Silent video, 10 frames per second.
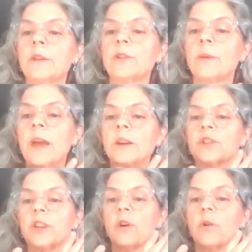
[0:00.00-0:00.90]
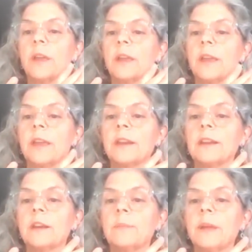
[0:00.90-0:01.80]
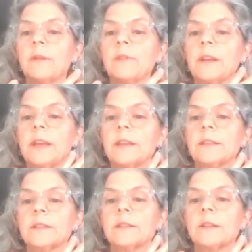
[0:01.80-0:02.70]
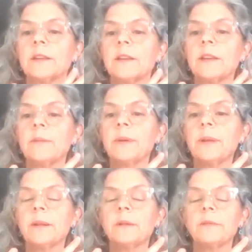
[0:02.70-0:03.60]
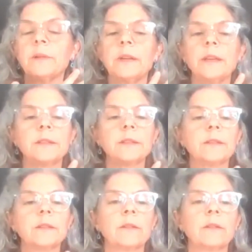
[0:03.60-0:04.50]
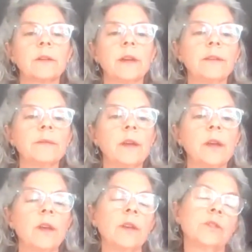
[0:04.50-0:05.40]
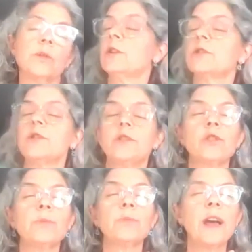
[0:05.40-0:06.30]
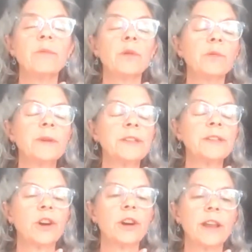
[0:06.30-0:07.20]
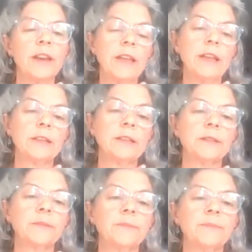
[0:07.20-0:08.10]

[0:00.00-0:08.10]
So I'm actually going in a little bit, release, in a little bit, release, okay? So here's the termini where we start and end.